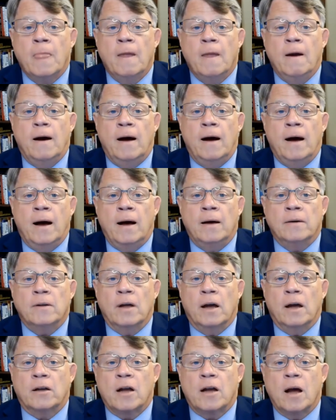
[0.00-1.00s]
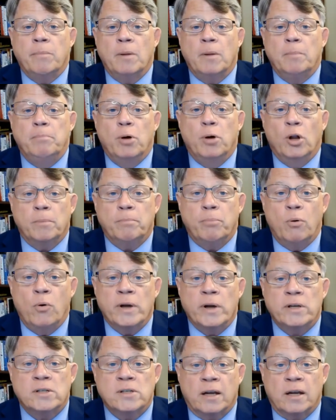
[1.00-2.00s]
A couple of bullet
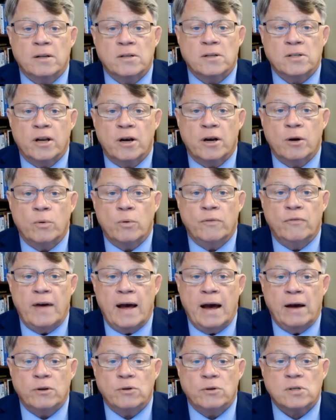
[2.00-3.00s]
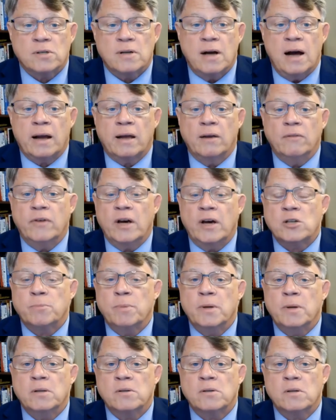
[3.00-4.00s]
points to consider with value stock
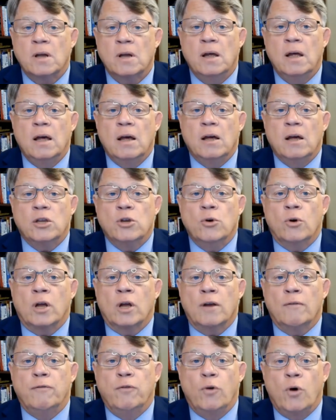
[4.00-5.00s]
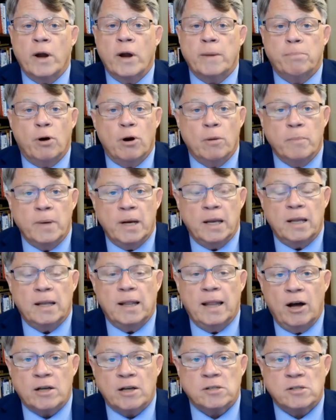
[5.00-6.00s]
investments. You can avoid permanent
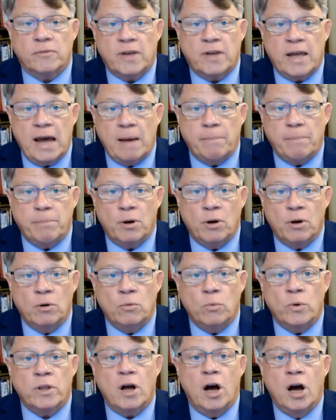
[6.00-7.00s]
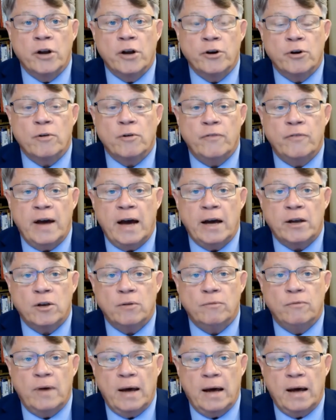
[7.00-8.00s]
loss of capital with
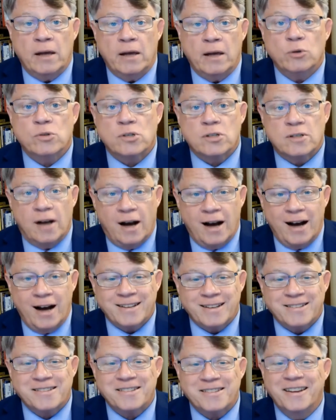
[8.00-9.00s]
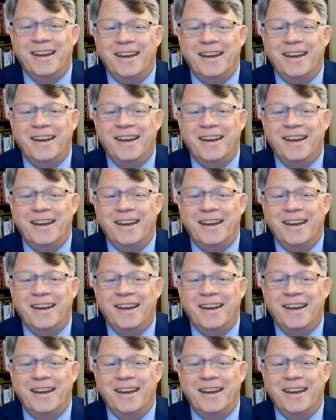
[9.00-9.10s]
undervalued value stocks.